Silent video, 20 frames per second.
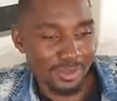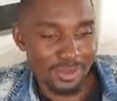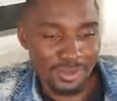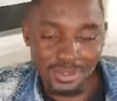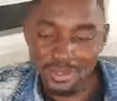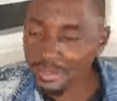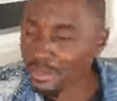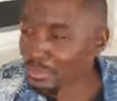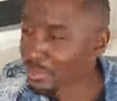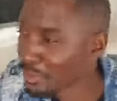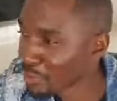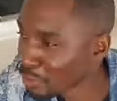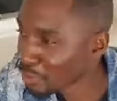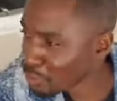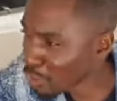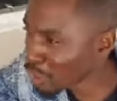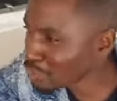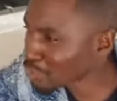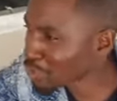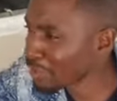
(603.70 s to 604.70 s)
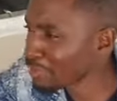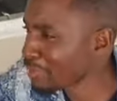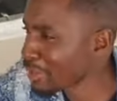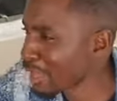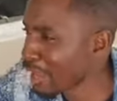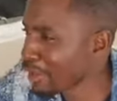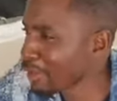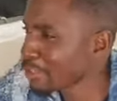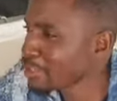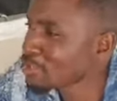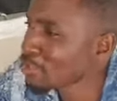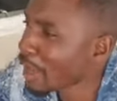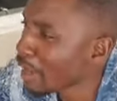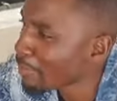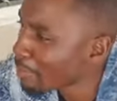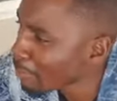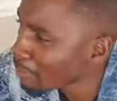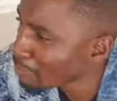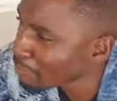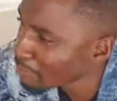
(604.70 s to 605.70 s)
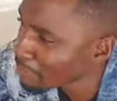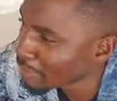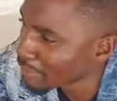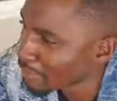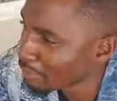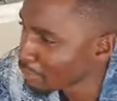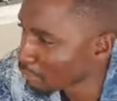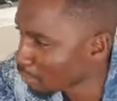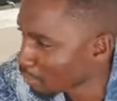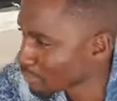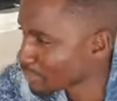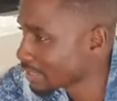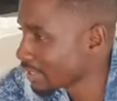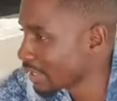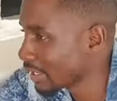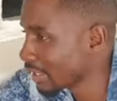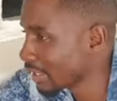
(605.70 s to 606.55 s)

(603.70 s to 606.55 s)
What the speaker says: menu. No, it's not about me being lousy.